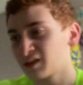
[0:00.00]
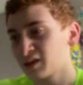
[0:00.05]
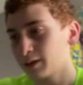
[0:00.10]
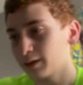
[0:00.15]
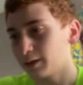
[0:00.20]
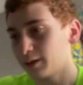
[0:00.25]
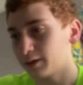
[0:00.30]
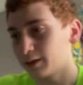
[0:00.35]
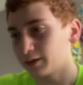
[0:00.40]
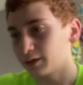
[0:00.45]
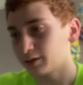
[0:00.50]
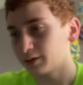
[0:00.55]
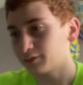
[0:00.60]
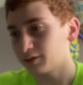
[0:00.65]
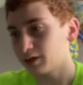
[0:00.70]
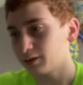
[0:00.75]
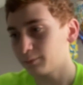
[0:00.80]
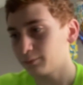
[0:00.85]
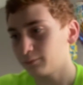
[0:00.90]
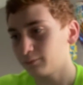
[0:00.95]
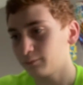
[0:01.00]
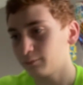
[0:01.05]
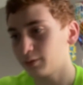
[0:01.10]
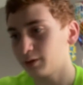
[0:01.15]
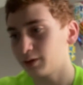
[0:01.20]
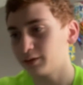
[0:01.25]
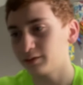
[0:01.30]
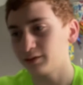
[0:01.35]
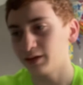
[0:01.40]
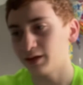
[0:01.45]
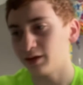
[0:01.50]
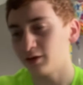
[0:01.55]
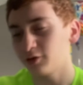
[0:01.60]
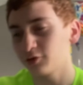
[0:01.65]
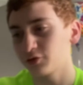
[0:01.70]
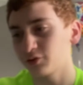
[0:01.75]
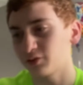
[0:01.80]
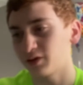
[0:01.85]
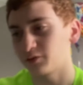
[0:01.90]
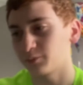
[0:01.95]
And but it
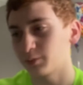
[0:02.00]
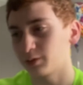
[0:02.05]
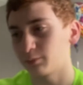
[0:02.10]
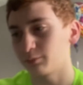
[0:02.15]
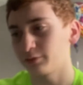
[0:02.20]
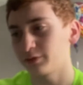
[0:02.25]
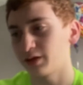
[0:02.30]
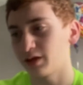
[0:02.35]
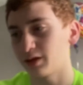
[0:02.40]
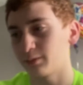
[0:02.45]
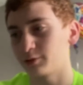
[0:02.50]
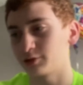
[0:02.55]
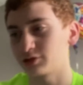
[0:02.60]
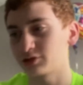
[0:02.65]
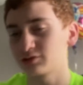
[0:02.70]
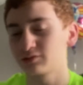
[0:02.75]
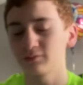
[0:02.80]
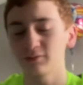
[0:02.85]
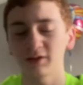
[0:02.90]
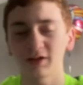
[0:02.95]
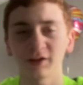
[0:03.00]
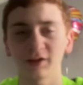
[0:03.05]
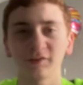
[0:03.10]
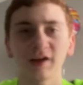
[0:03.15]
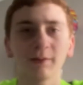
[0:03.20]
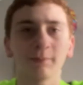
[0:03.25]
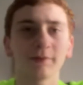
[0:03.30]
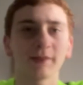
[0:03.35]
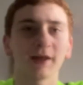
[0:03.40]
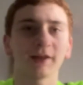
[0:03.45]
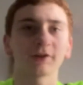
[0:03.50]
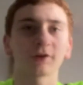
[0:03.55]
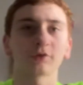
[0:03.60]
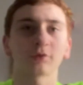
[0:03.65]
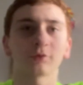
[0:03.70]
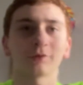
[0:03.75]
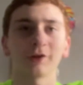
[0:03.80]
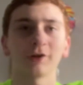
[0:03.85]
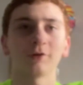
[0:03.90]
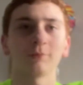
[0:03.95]
also has minimal damage. On top of that, the
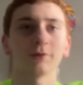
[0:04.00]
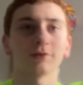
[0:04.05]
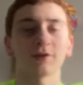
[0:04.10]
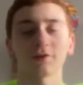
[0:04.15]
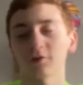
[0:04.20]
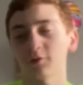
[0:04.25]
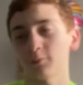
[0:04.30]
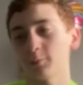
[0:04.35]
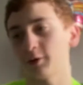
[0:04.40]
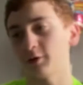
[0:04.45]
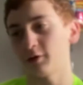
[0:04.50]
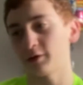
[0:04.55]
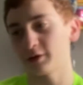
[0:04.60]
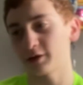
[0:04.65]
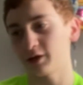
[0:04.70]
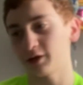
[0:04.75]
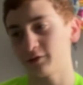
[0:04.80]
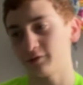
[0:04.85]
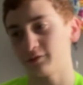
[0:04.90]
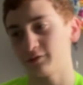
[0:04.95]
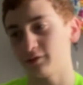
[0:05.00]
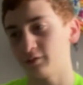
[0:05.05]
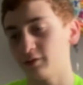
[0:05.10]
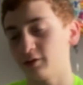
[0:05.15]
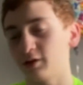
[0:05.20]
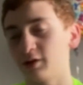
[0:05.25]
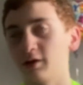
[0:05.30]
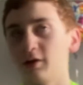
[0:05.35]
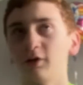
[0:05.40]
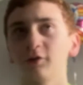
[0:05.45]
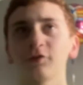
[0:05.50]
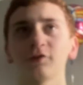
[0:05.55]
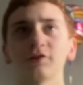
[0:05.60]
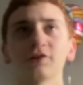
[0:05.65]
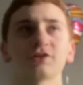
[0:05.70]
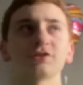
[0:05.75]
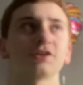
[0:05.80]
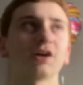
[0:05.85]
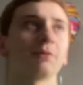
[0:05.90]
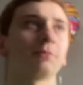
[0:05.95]
tornado would disappear on contact. Also, the
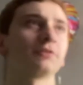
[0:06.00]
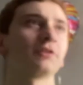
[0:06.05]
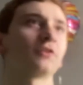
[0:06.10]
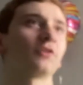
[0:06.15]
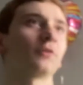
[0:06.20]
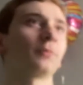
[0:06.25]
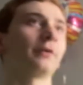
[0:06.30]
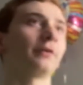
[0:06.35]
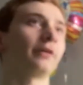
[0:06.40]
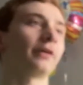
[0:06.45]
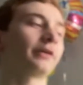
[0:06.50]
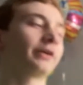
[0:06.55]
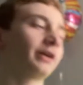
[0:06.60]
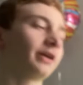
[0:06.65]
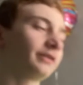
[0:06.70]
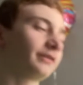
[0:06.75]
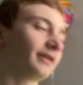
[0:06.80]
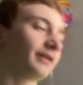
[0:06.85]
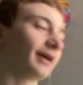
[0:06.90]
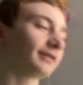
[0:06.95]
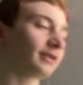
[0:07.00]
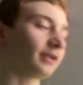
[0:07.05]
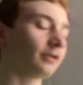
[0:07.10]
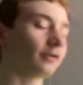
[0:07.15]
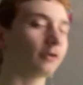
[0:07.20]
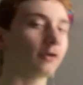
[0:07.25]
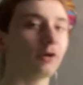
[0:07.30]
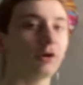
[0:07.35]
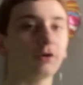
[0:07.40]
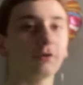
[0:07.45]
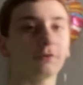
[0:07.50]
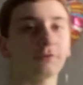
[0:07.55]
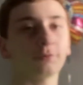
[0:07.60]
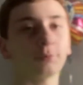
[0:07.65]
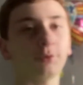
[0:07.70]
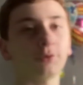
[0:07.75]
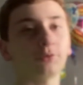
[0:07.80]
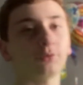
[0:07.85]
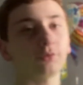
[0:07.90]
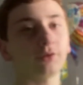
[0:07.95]
shot would disappear on contact, and there are 3
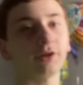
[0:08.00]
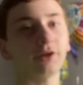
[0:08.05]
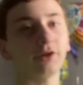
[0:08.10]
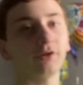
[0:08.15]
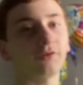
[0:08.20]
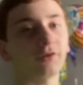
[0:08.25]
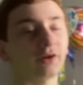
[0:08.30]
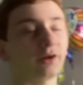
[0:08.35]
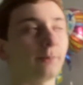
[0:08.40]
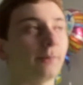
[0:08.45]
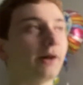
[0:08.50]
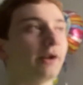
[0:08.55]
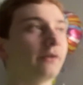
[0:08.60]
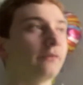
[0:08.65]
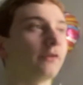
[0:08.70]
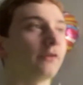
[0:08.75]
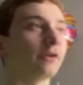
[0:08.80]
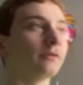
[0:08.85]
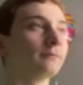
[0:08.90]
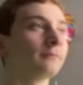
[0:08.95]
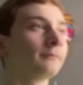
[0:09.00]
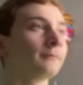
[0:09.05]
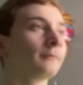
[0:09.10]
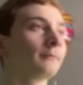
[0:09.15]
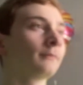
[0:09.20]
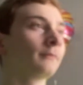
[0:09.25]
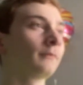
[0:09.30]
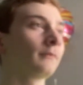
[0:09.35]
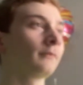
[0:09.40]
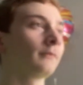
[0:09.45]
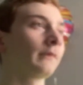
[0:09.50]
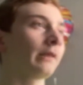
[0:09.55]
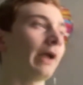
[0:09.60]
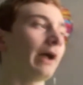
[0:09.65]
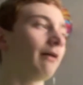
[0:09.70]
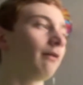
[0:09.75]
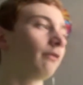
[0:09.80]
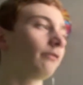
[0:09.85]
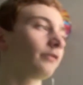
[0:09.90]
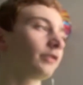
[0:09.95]
tornadoes that come out of it.
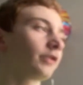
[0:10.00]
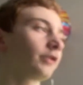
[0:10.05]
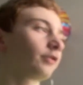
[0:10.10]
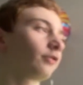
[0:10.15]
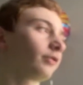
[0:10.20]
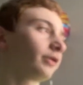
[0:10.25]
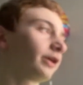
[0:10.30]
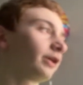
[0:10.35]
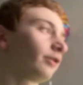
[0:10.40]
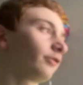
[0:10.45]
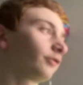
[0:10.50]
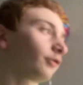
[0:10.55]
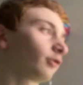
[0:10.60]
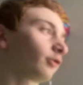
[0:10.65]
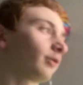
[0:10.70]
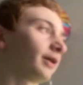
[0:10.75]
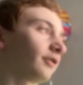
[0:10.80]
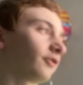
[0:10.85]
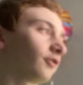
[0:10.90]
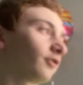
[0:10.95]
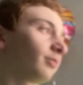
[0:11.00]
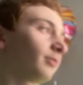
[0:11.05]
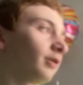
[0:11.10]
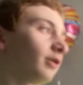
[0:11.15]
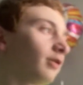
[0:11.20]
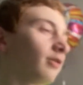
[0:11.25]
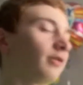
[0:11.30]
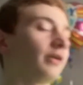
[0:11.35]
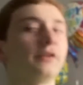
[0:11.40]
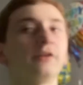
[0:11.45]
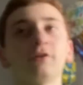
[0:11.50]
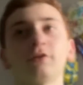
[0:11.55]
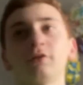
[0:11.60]
However, the tornadoes are quite small, and